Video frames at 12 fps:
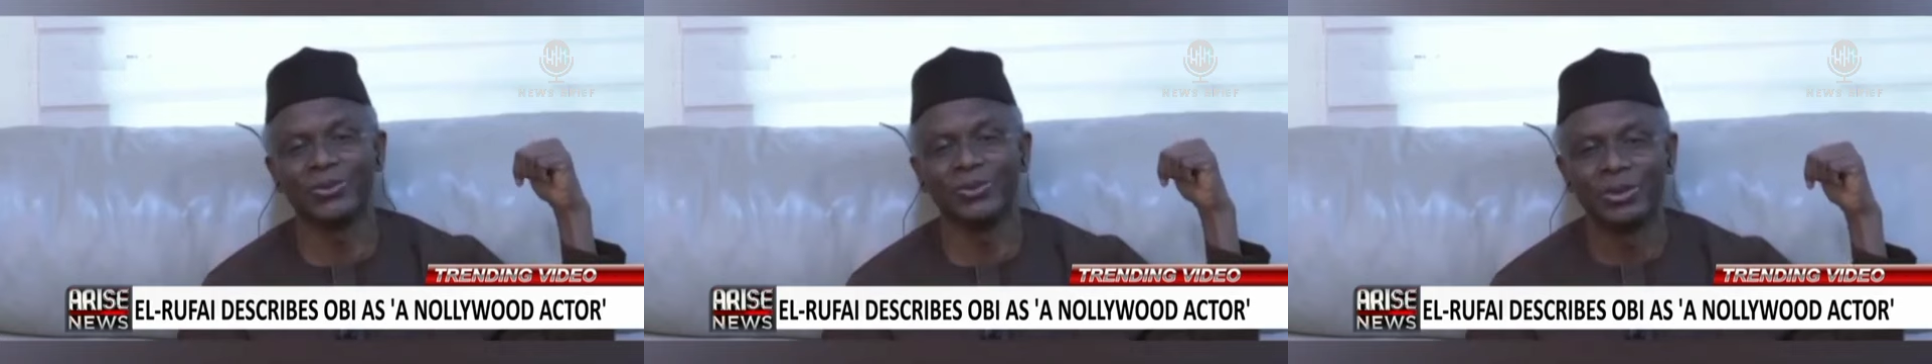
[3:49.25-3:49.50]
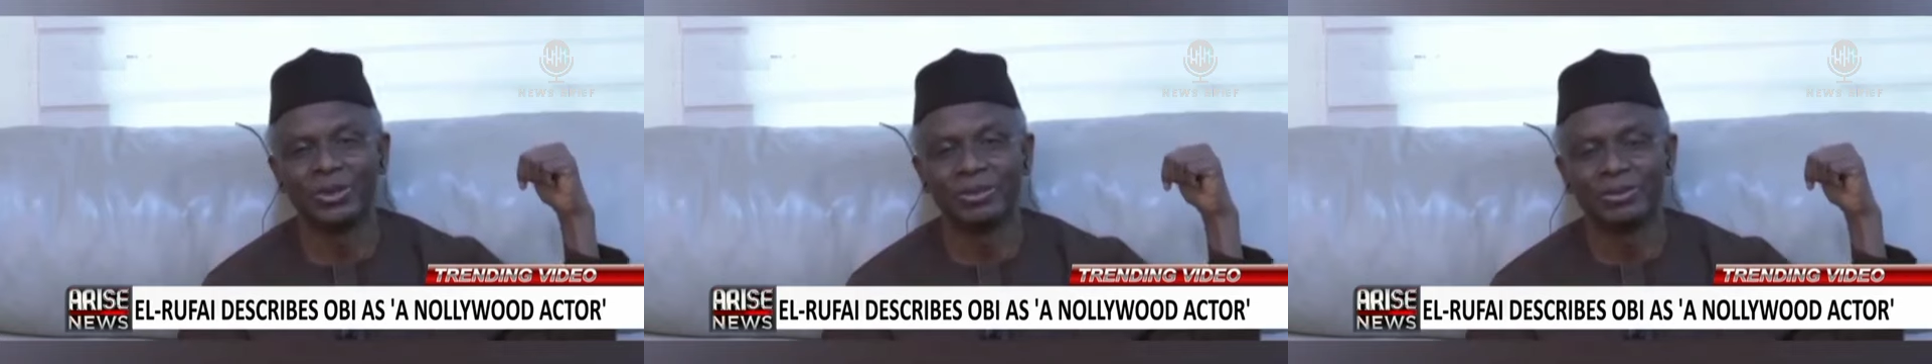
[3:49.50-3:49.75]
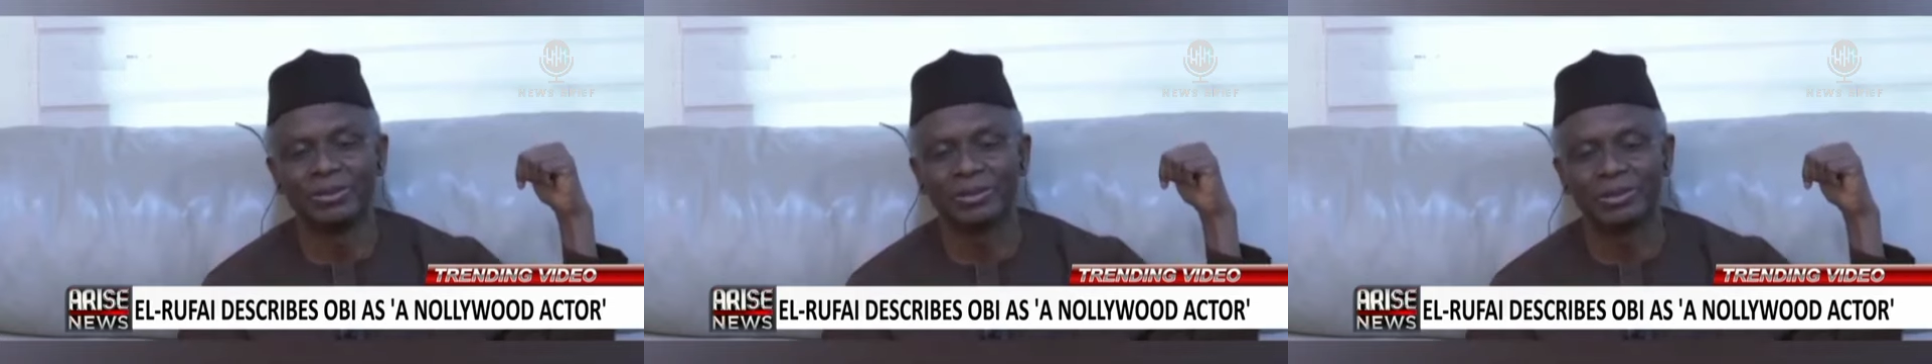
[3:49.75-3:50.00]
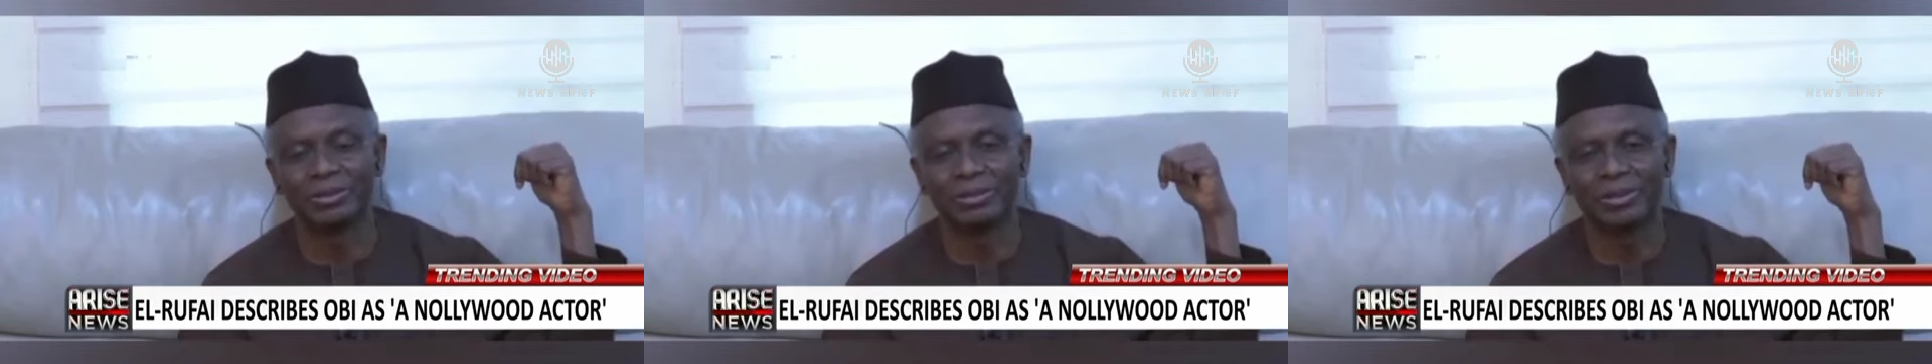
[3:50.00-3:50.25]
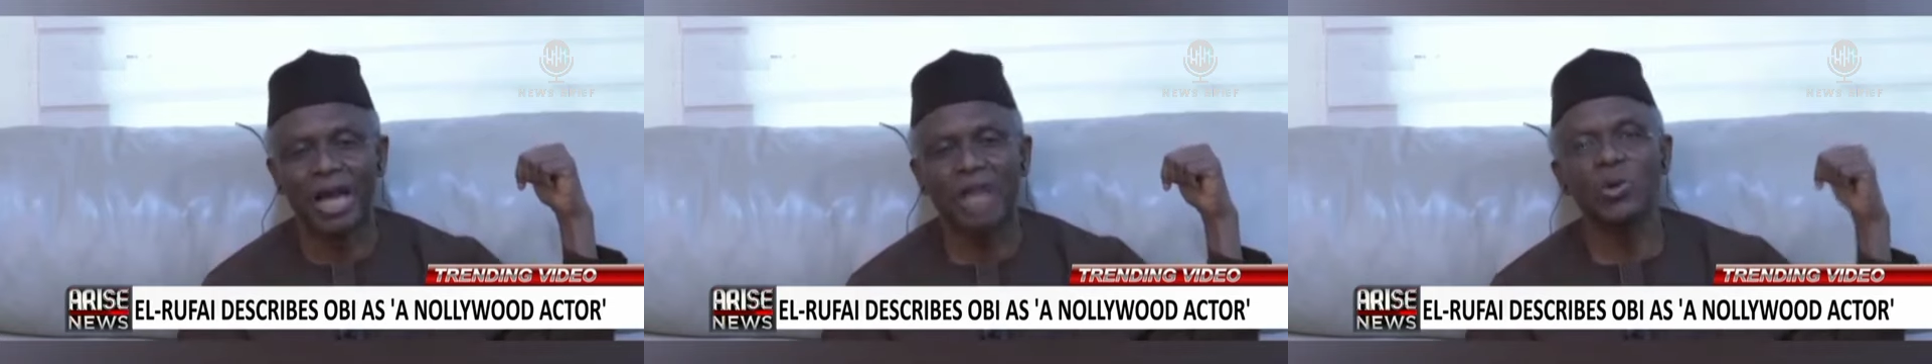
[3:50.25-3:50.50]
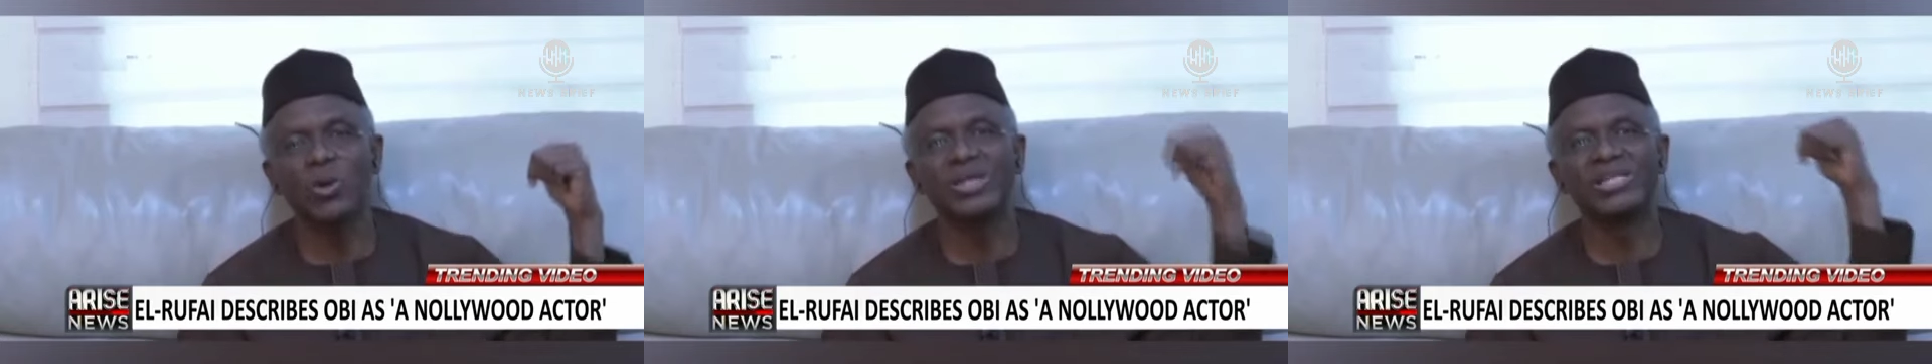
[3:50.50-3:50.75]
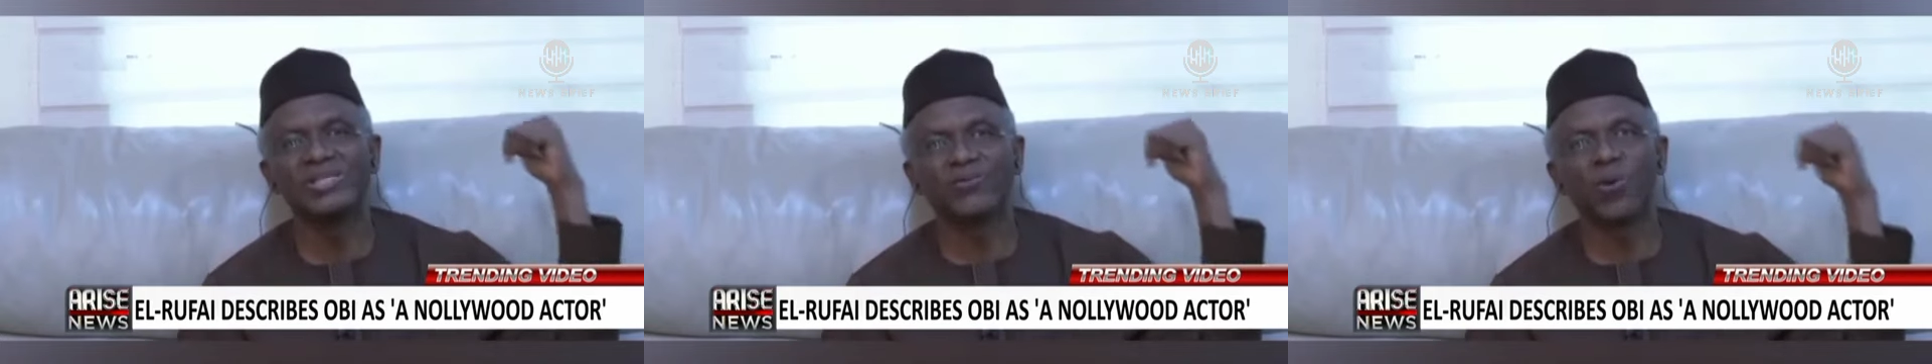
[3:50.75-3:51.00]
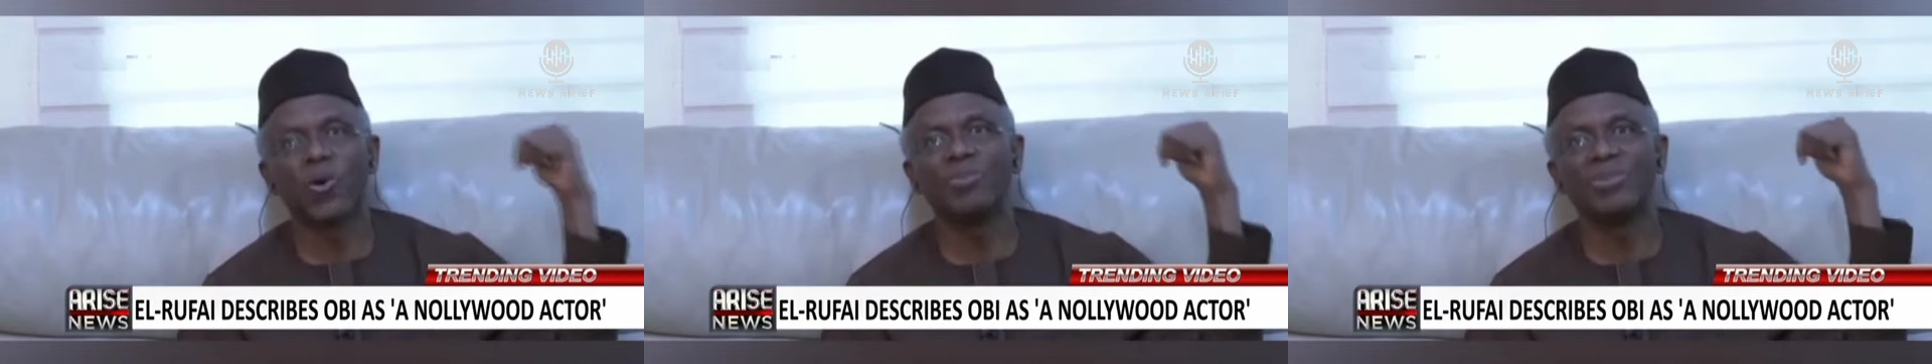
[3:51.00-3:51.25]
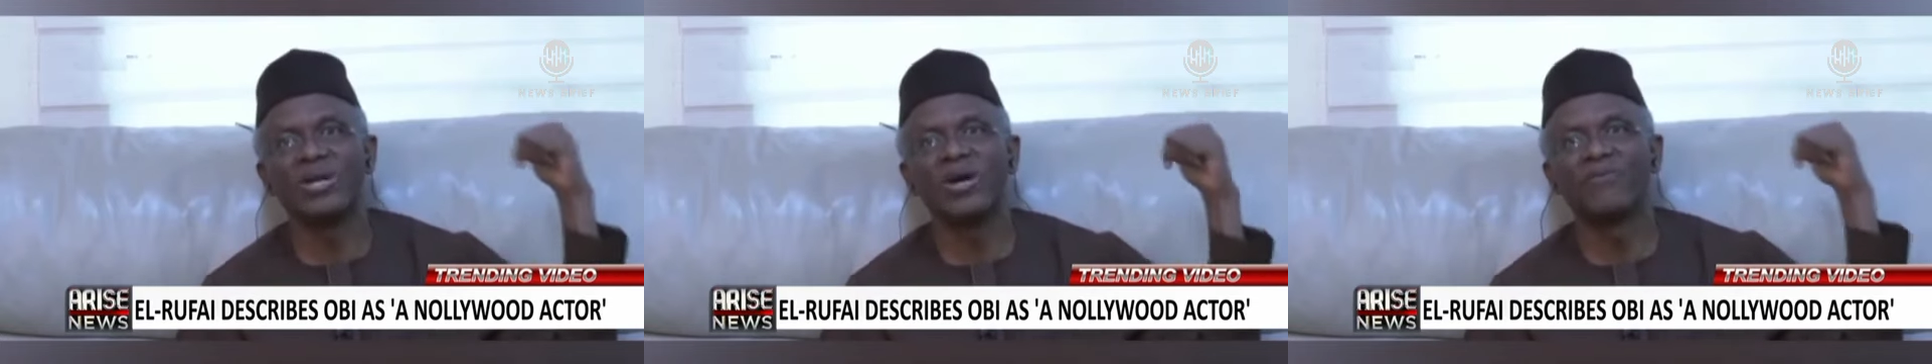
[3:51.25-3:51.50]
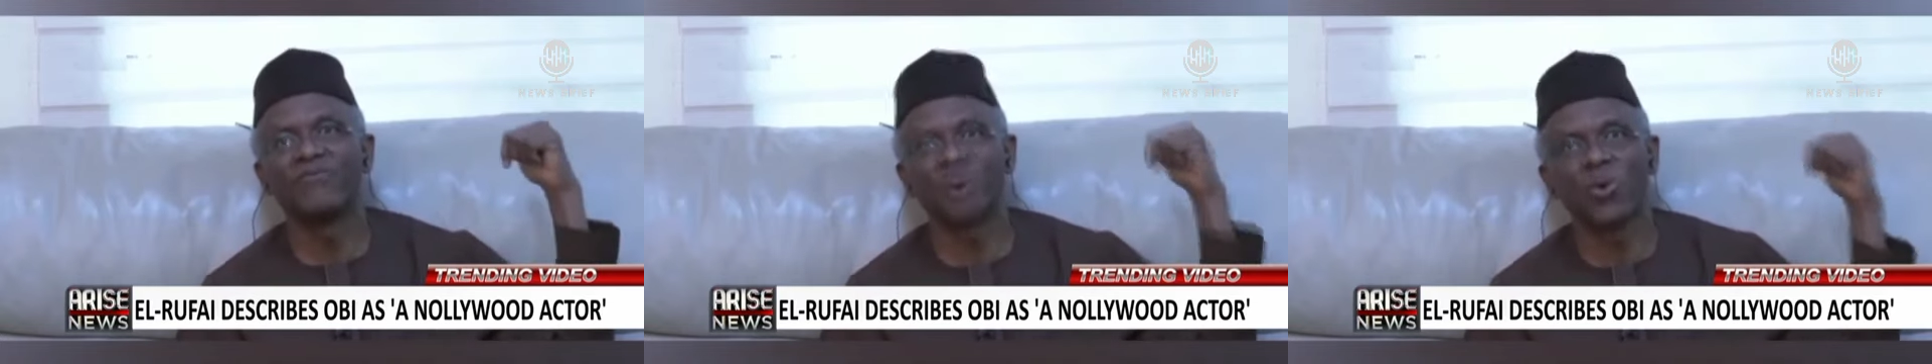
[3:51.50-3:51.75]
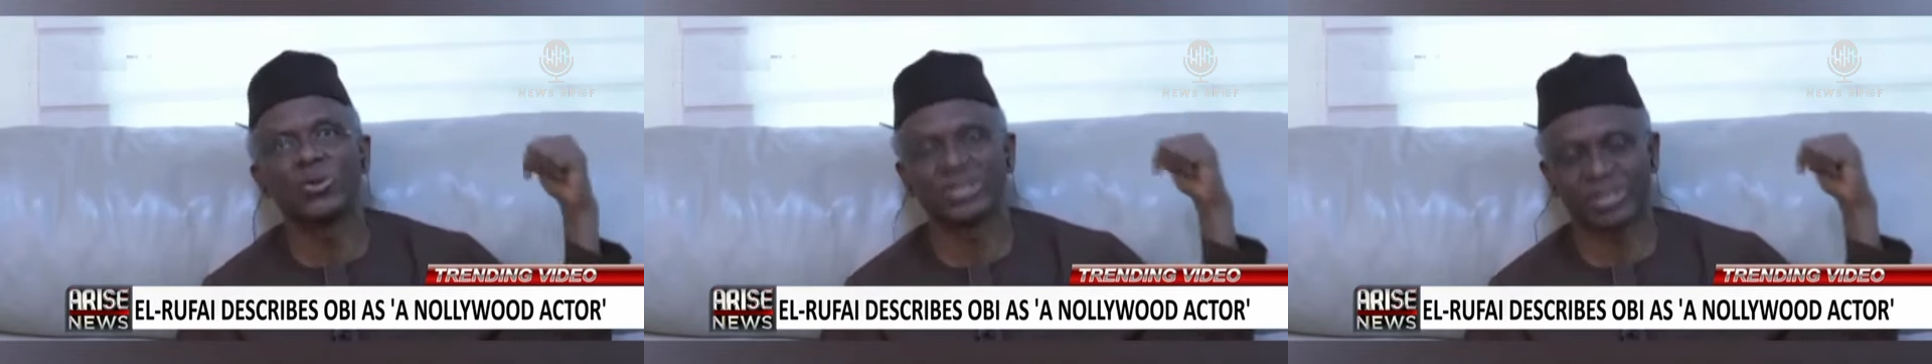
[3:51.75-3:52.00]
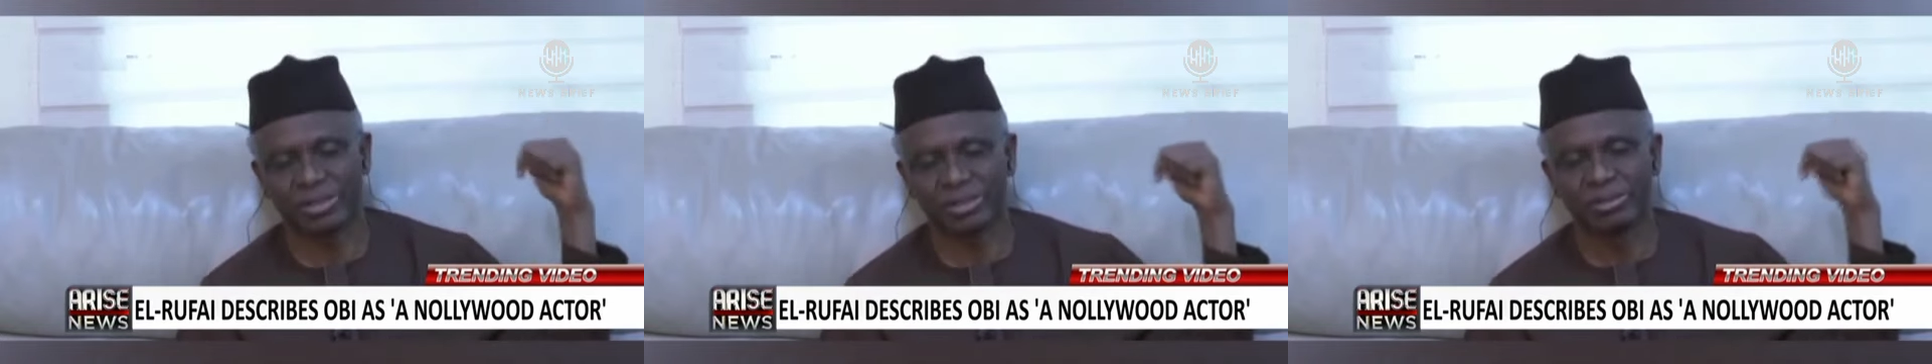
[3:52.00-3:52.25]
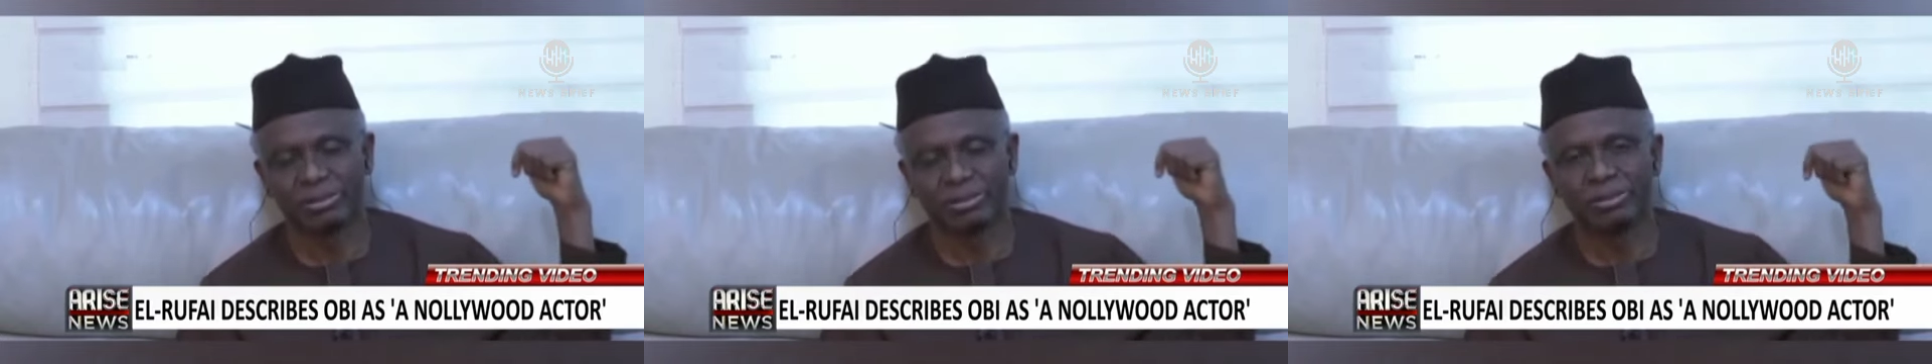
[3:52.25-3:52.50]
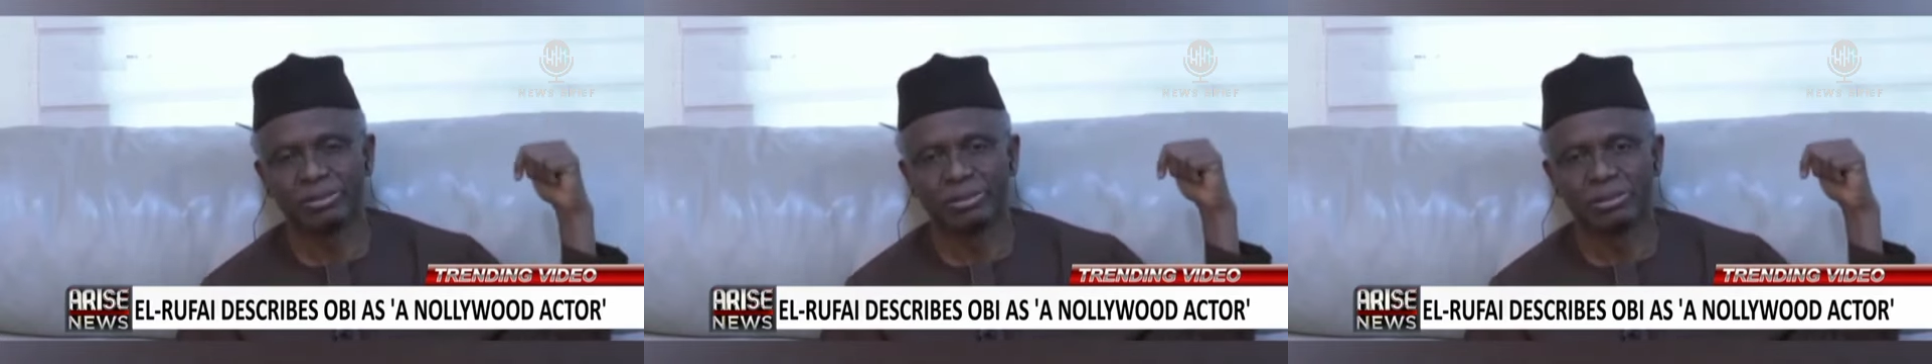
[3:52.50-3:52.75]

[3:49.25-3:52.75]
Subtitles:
saying that, you know, do people come out in Anambra and